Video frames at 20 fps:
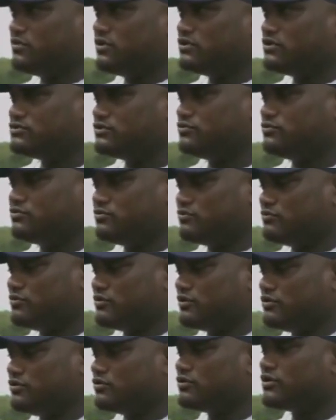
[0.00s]
we also
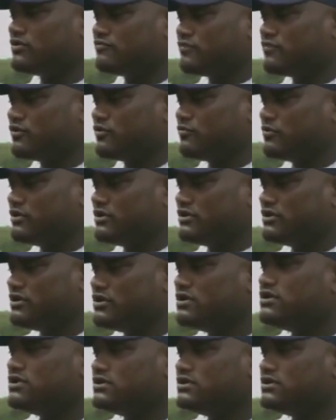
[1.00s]
were looking for a win